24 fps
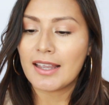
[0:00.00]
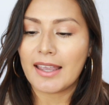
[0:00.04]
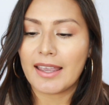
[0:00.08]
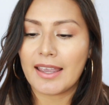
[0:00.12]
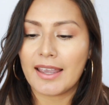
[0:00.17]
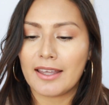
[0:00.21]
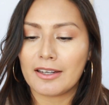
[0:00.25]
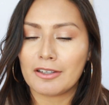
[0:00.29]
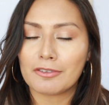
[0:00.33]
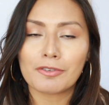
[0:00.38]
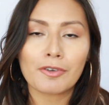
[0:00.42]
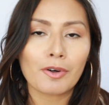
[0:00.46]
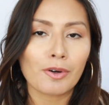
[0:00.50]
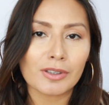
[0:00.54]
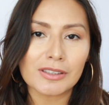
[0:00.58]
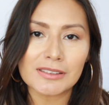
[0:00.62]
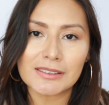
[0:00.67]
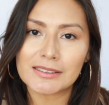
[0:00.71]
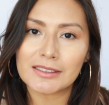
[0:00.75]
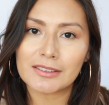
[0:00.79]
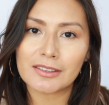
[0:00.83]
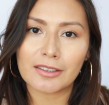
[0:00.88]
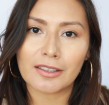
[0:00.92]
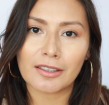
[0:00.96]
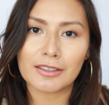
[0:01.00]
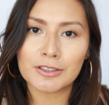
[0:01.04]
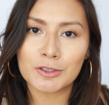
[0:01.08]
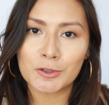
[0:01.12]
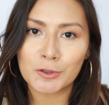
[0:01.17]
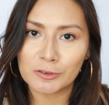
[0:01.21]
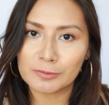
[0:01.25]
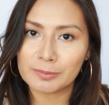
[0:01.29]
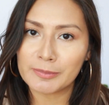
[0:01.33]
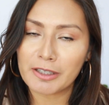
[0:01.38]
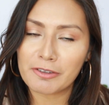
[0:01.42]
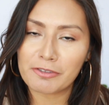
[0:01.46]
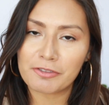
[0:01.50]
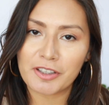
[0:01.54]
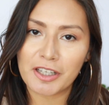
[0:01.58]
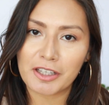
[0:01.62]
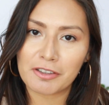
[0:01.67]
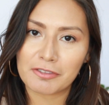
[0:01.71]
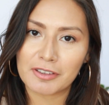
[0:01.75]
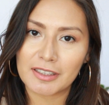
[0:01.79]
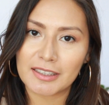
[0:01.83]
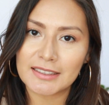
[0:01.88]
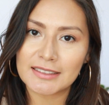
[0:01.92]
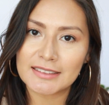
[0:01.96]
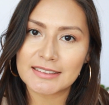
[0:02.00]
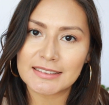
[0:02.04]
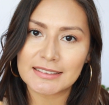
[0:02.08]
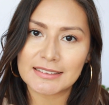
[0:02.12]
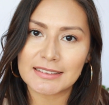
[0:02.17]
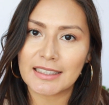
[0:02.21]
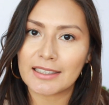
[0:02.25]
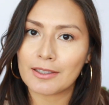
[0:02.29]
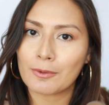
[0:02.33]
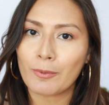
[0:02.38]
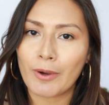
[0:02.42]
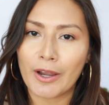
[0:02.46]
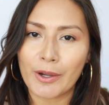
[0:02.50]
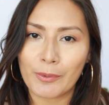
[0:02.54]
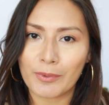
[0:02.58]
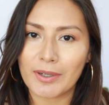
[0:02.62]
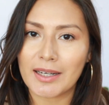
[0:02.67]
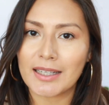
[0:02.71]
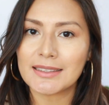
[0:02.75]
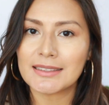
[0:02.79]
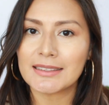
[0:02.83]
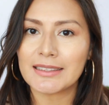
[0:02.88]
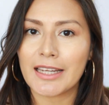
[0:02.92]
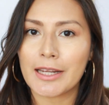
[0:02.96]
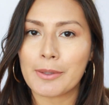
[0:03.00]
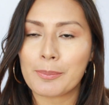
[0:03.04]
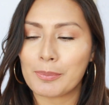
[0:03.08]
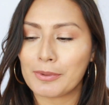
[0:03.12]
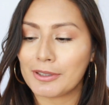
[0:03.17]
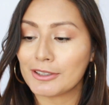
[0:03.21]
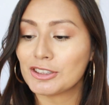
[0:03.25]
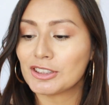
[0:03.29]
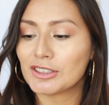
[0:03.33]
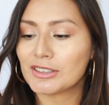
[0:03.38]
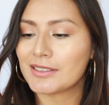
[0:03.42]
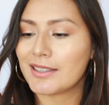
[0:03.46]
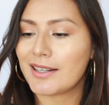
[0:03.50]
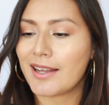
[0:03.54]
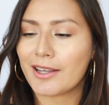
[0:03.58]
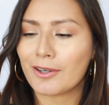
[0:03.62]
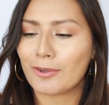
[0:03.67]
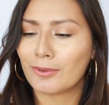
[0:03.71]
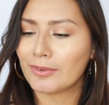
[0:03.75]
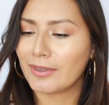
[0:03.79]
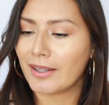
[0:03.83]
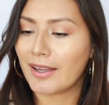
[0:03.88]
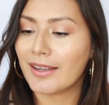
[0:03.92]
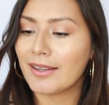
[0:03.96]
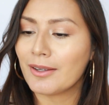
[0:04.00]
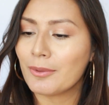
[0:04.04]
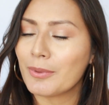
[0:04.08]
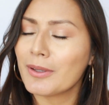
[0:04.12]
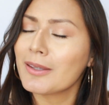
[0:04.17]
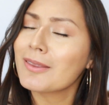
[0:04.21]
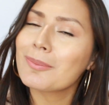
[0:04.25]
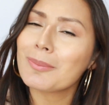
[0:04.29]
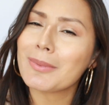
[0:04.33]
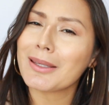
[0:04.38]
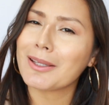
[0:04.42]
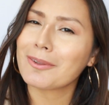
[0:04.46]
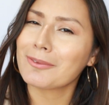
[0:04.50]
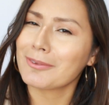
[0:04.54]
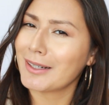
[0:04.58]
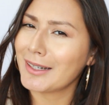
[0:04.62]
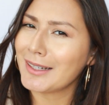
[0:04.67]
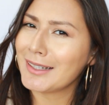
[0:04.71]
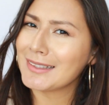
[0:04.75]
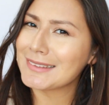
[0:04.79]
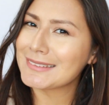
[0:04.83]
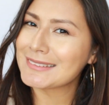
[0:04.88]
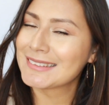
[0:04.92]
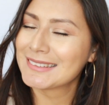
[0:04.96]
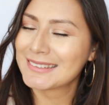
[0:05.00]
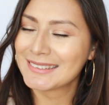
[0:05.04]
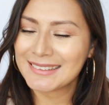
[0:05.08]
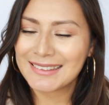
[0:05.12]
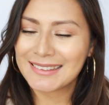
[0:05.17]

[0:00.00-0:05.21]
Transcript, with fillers: And of course, they're two of my favorites. Like, why would I take brushes that I don't like with me, right?